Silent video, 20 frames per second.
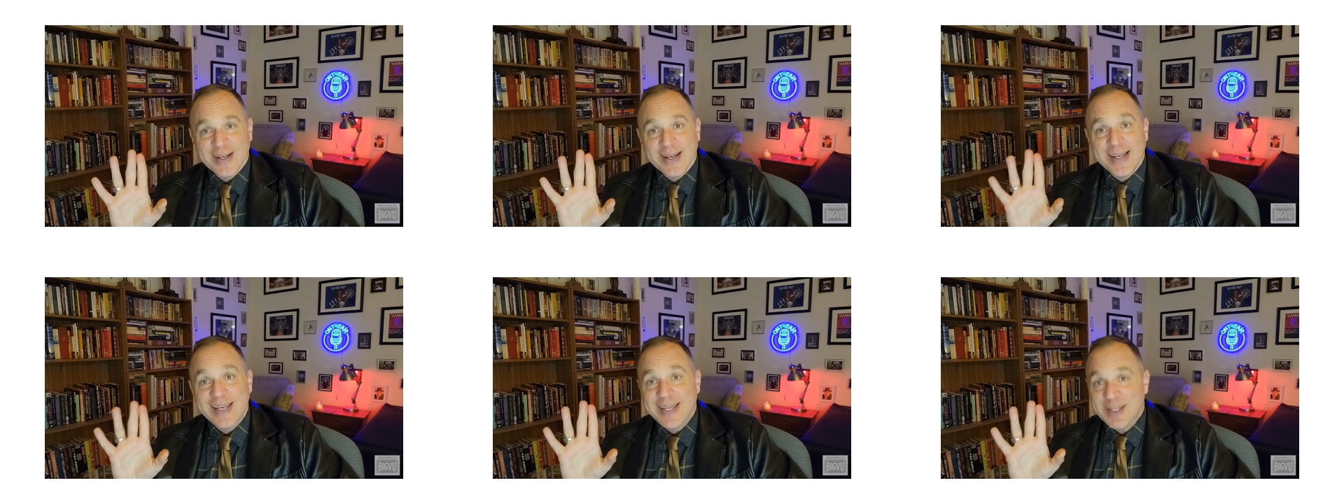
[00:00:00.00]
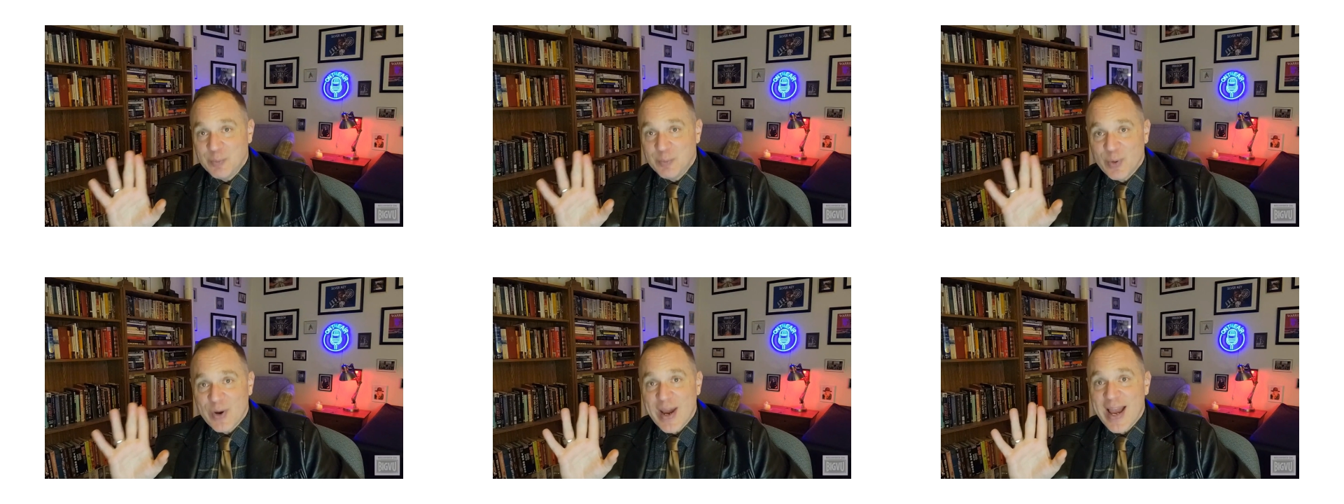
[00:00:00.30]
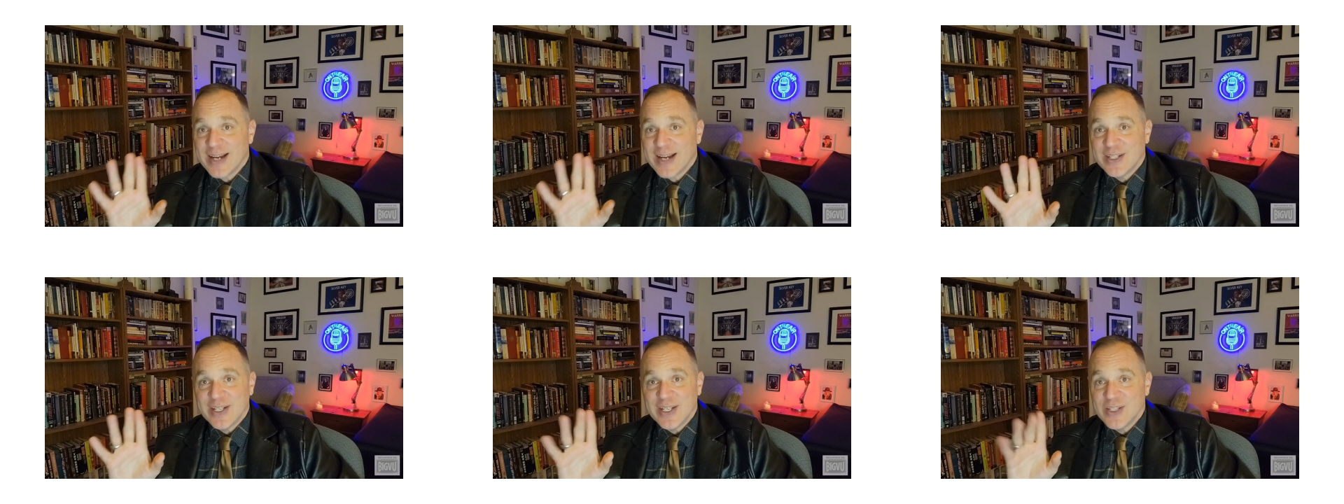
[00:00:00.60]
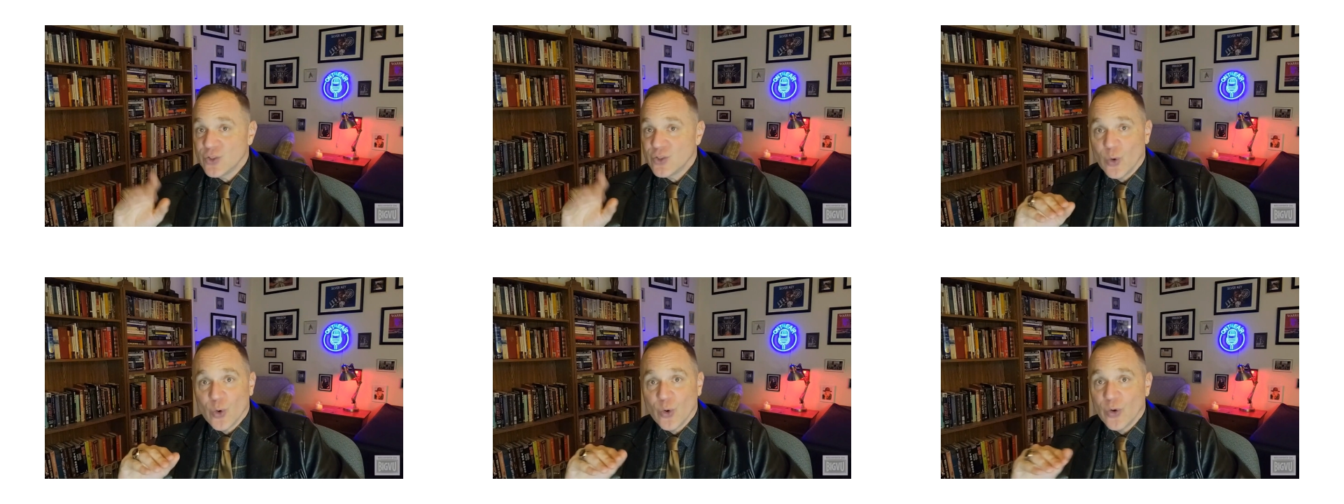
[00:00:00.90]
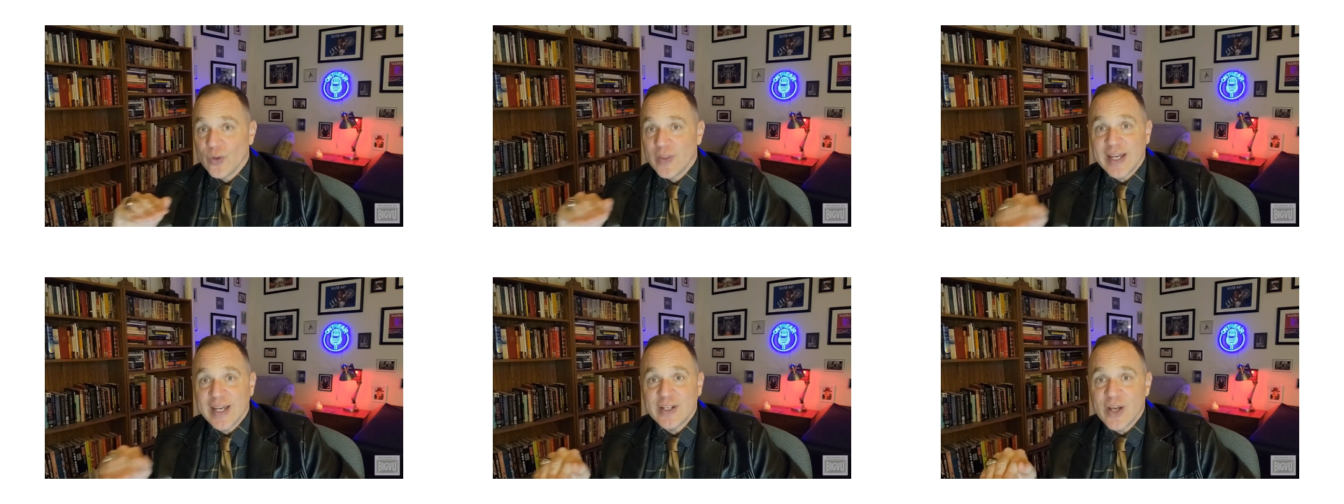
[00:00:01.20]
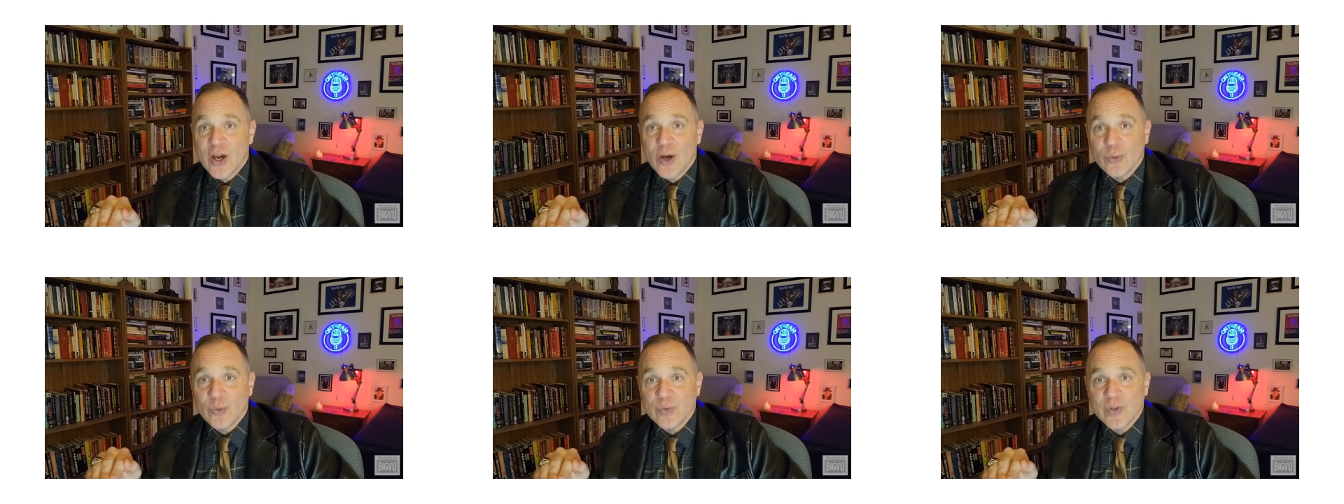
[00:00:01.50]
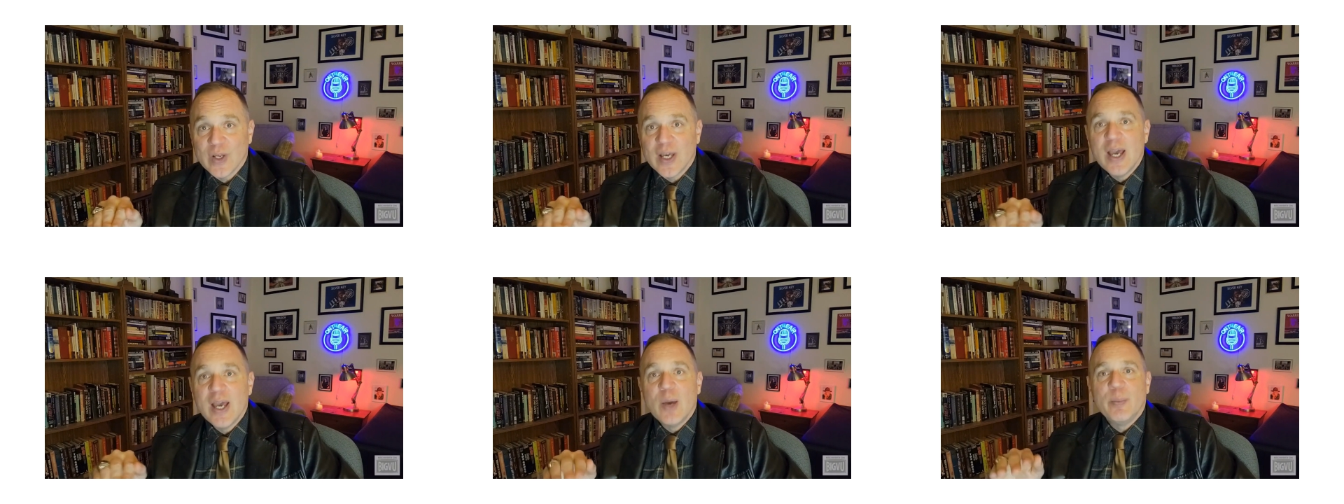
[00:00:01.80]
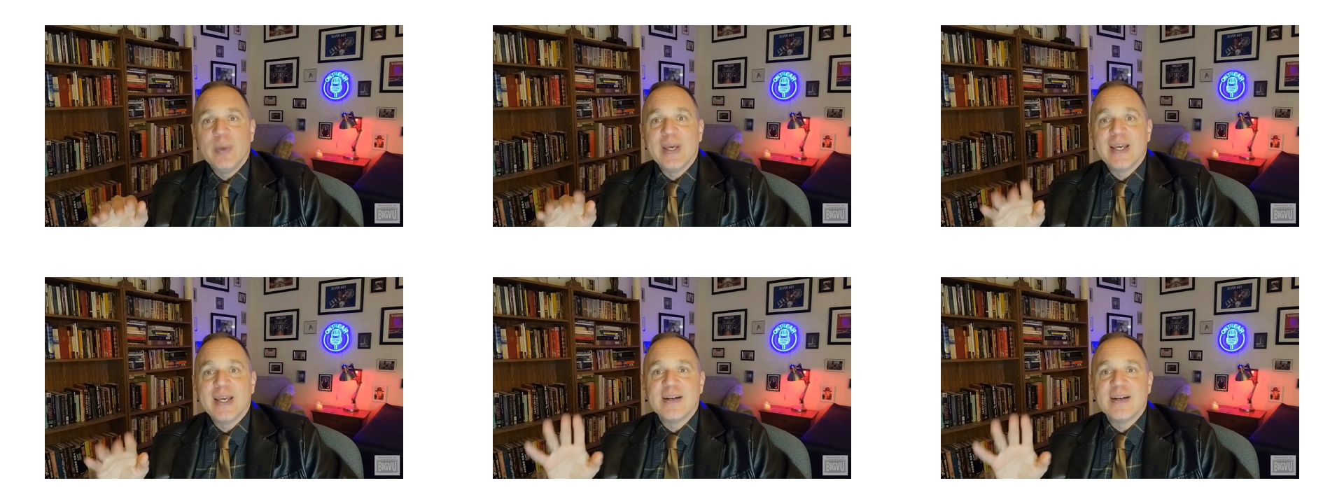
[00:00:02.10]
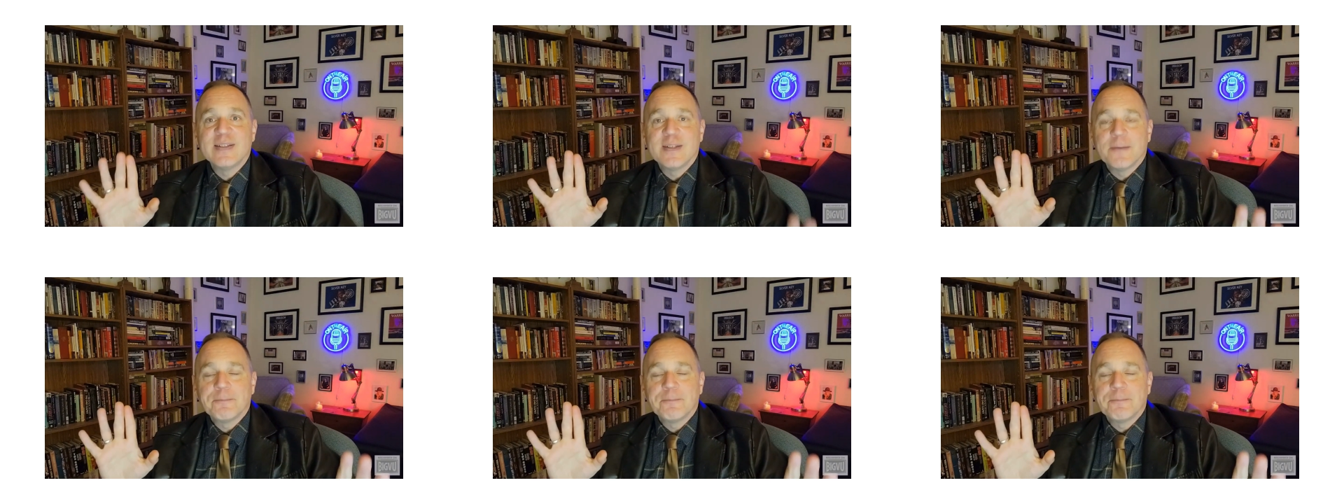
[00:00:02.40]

in practice or they don't. Because